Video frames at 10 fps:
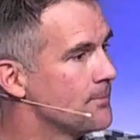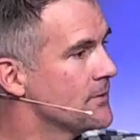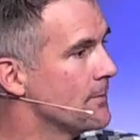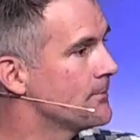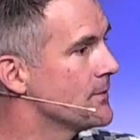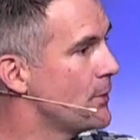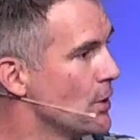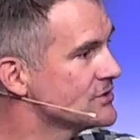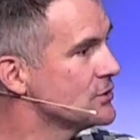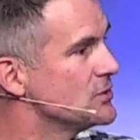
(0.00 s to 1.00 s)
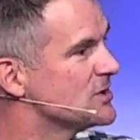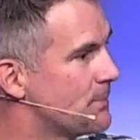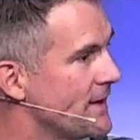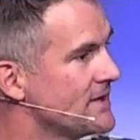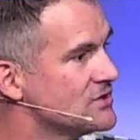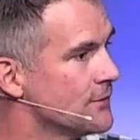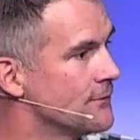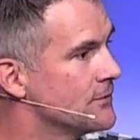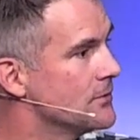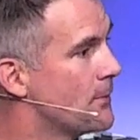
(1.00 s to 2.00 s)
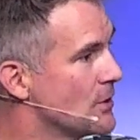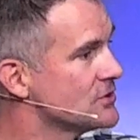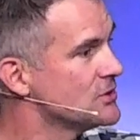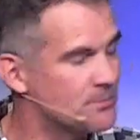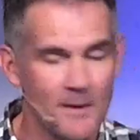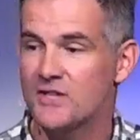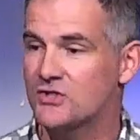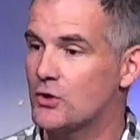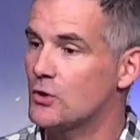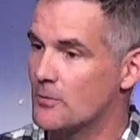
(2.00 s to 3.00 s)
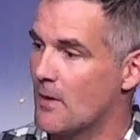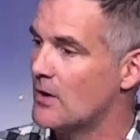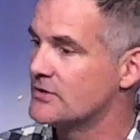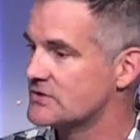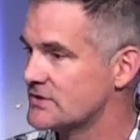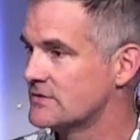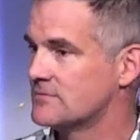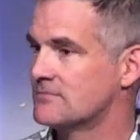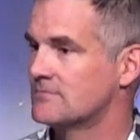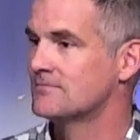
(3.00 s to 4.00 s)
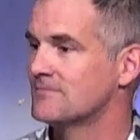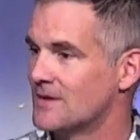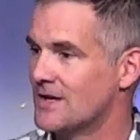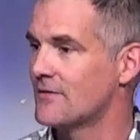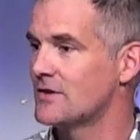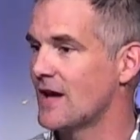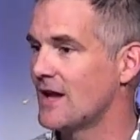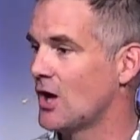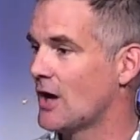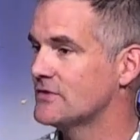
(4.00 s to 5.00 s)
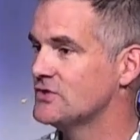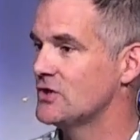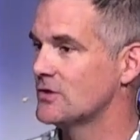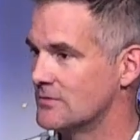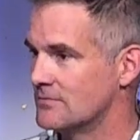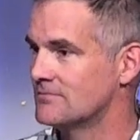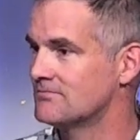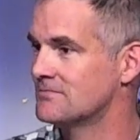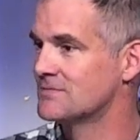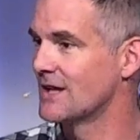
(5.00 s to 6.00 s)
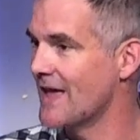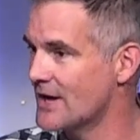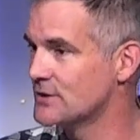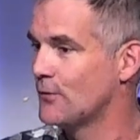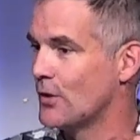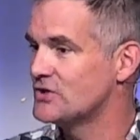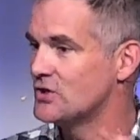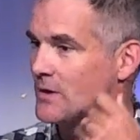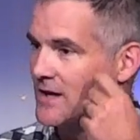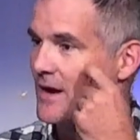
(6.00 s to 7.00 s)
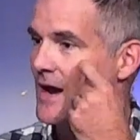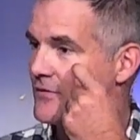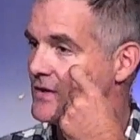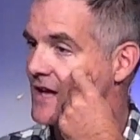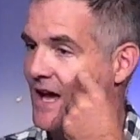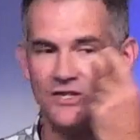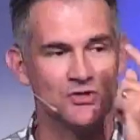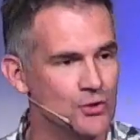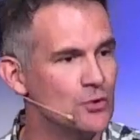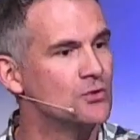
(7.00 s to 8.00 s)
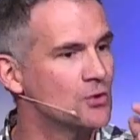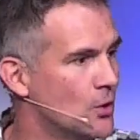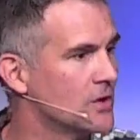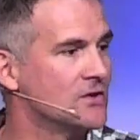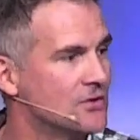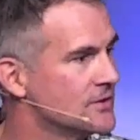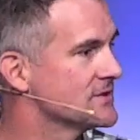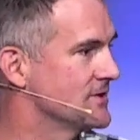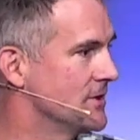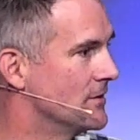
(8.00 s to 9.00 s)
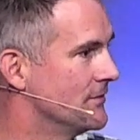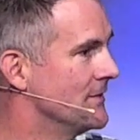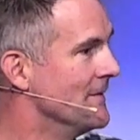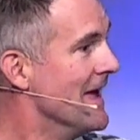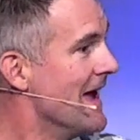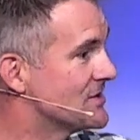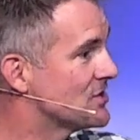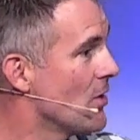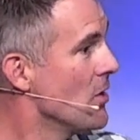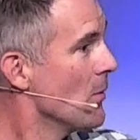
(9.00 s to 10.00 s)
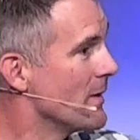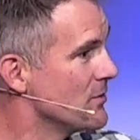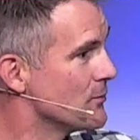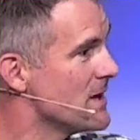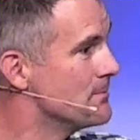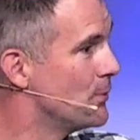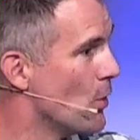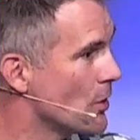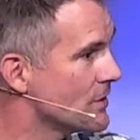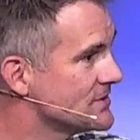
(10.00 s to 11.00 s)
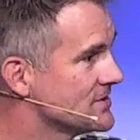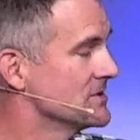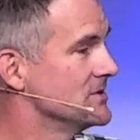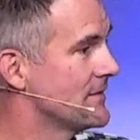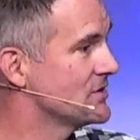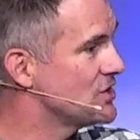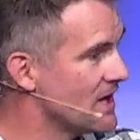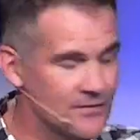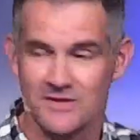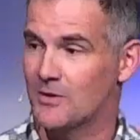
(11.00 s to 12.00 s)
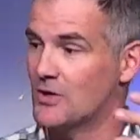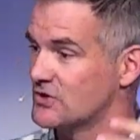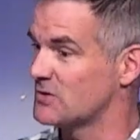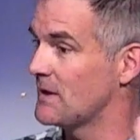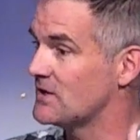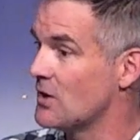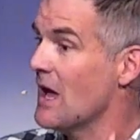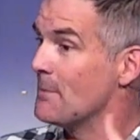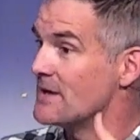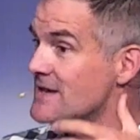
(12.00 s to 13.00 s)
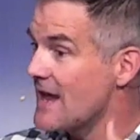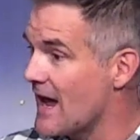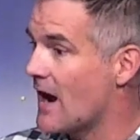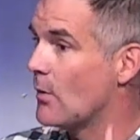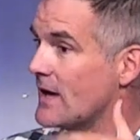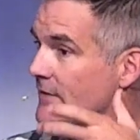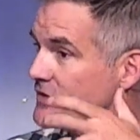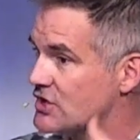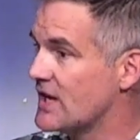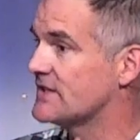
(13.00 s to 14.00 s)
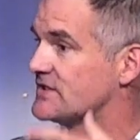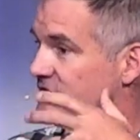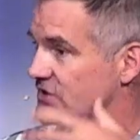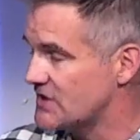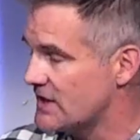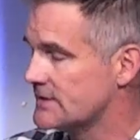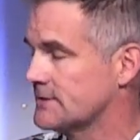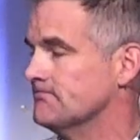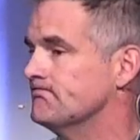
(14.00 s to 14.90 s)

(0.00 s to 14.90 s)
the person who speaks to you the most in everyday life is you. The loudest voice you hear every day is you talking to yourself. And so when you read books, you have a chance for someone else to speak to you. But now we have a chance to sit